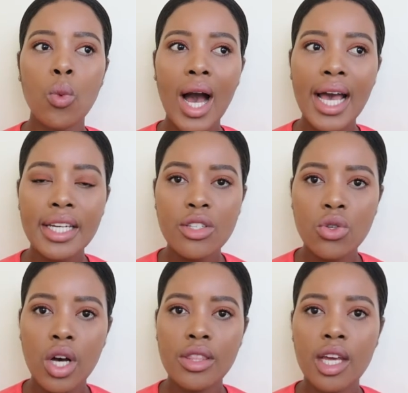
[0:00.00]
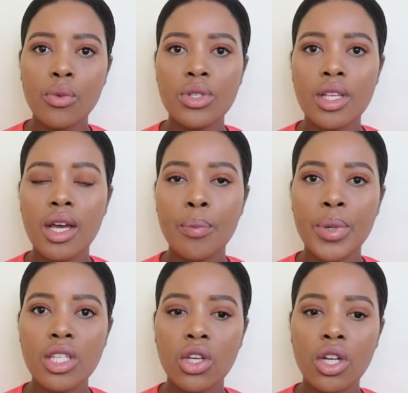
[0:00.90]
why it is you got that
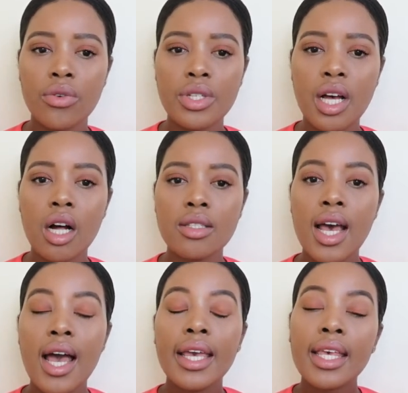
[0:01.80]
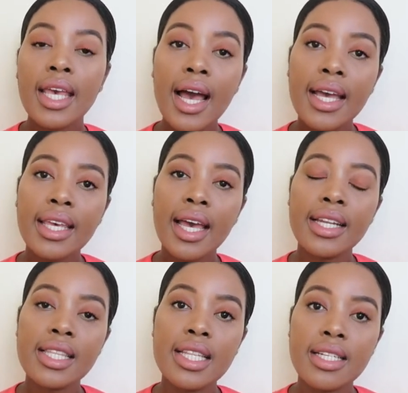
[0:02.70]
particular result. Here
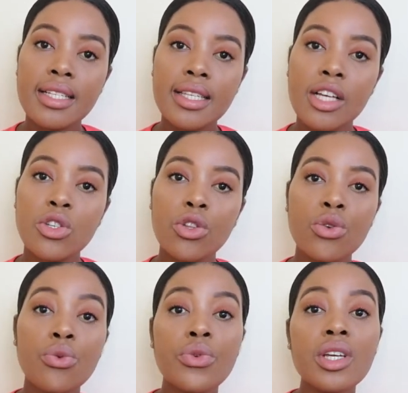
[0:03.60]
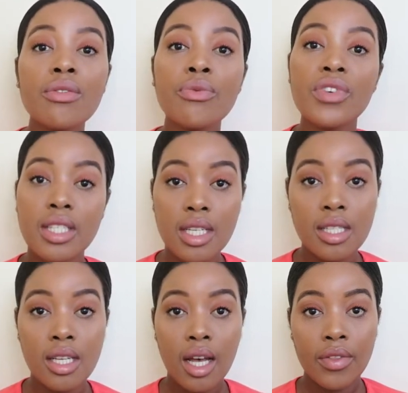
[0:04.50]
again in the discussion, you
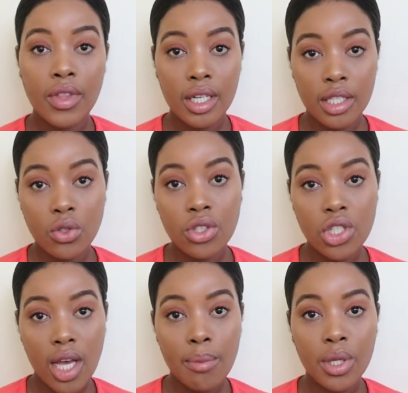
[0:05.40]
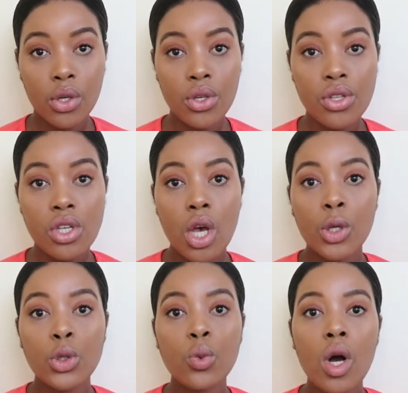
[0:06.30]
revisit the literature, because
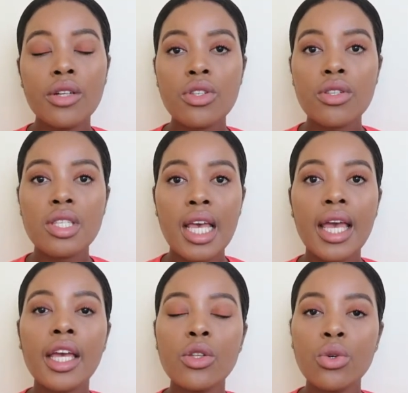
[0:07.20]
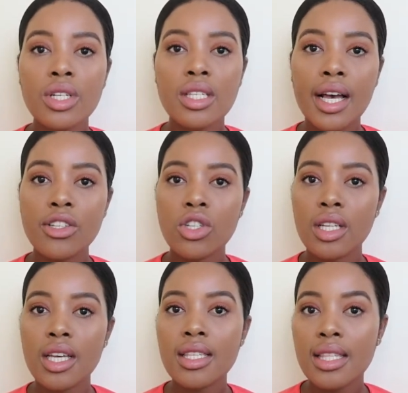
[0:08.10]
you want to say in your
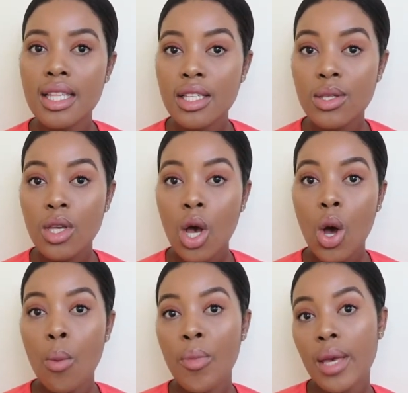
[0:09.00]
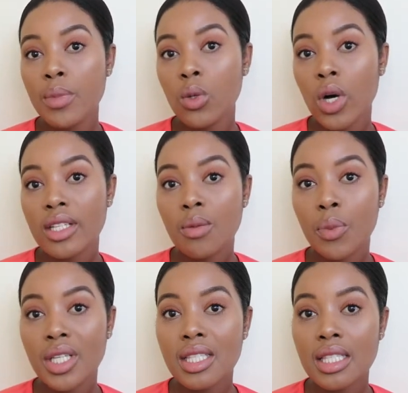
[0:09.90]
discussion, is this maybe what's
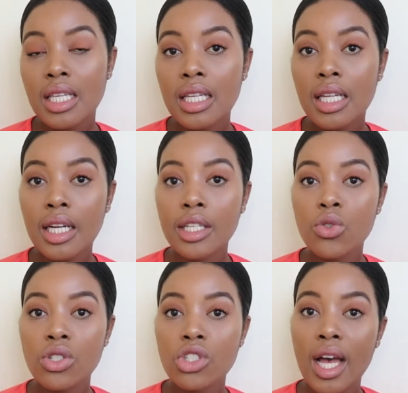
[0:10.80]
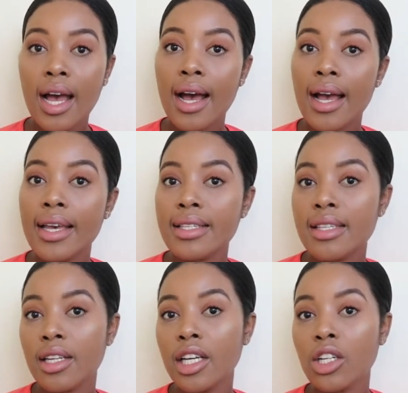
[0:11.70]
been seen in literature? Is
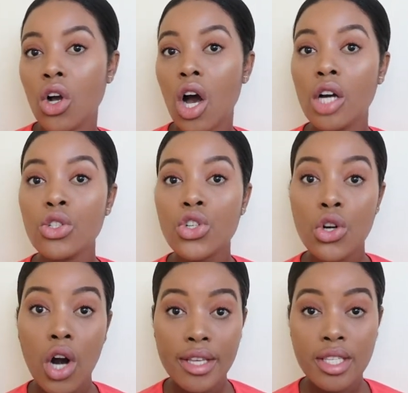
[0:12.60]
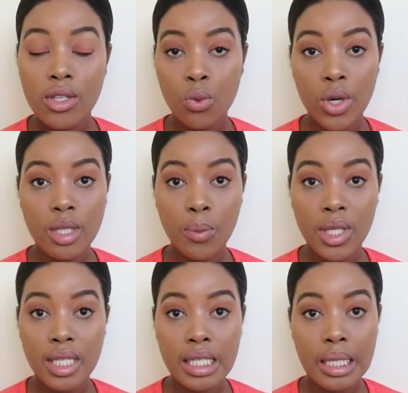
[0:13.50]
it in contrast to what's
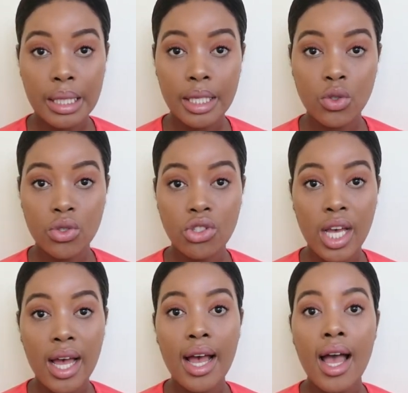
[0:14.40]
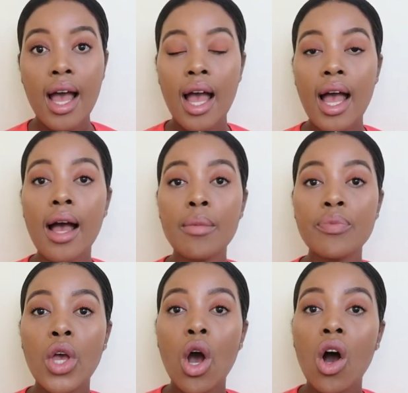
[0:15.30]
been seen in literature?
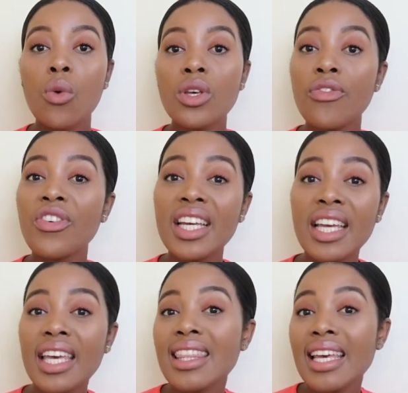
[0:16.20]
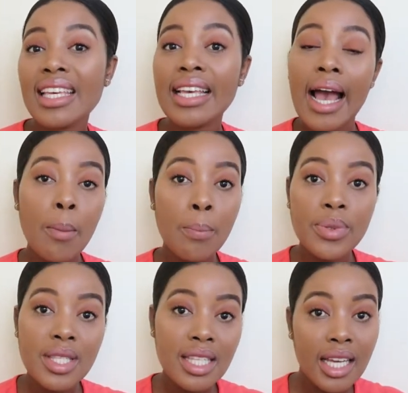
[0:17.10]
Are we filling in the
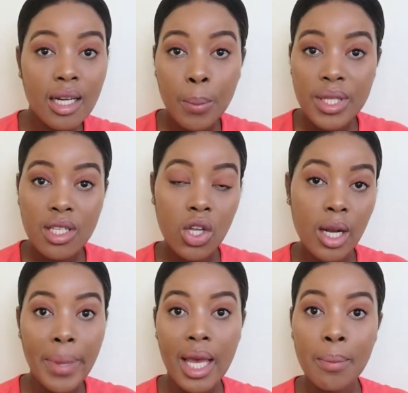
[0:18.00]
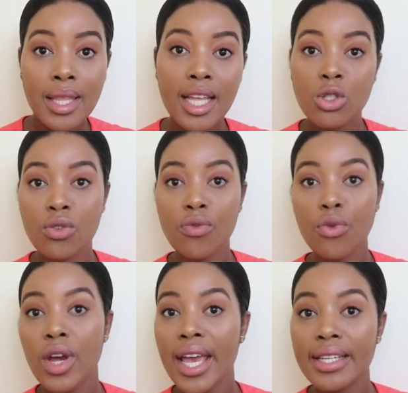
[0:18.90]
gaps in a particular paper that you've
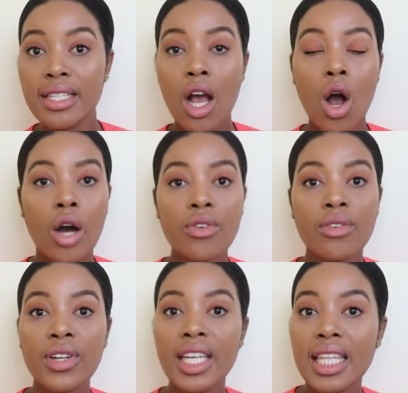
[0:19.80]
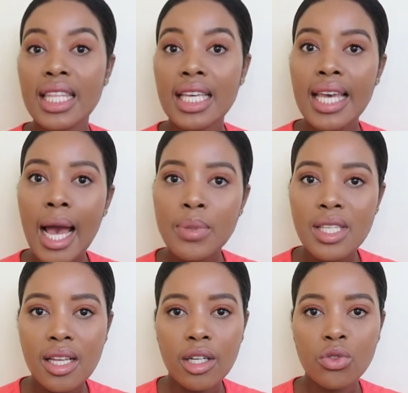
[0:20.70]
read? Are we filling in the
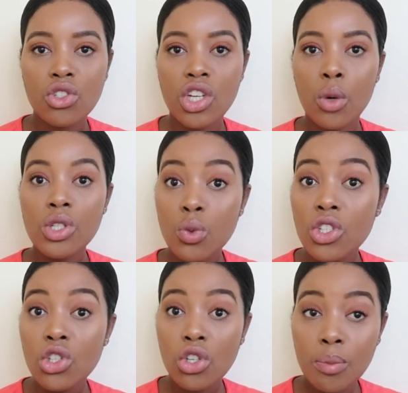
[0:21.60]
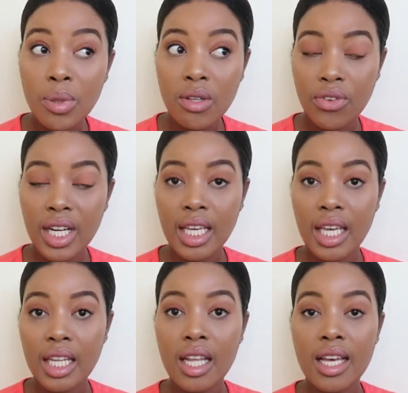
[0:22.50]
gaps in literature, which we should be filling
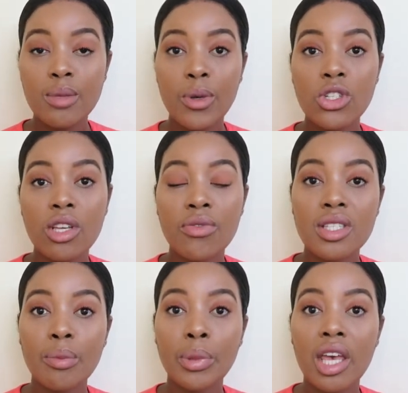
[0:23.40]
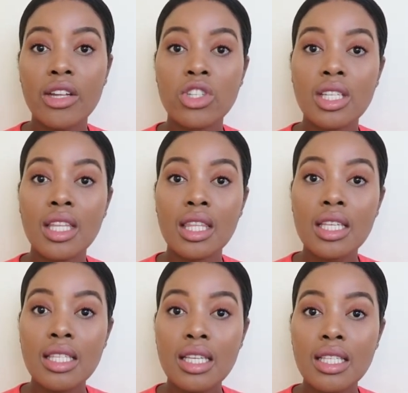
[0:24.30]
in, especially if it's a PhD
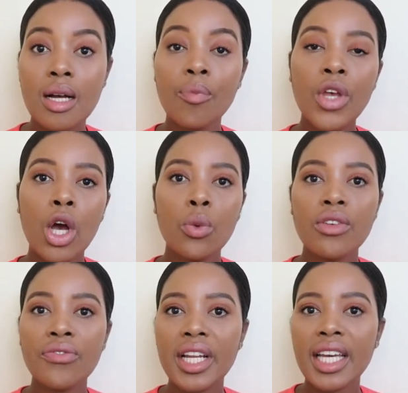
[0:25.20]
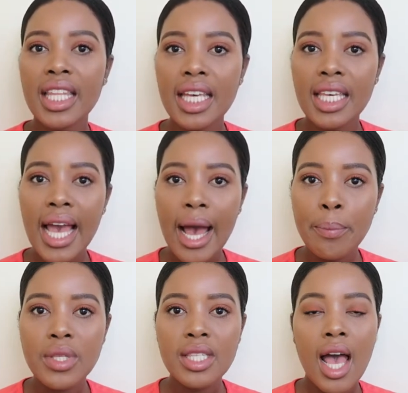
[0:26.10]
thesis? We're filling in the
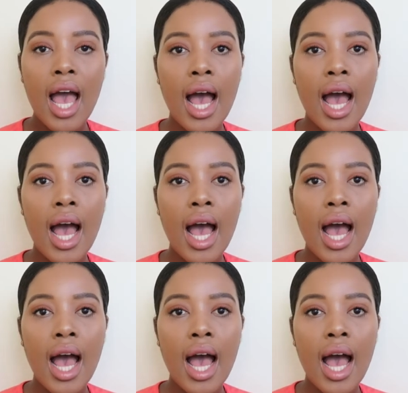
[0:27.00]
gaps.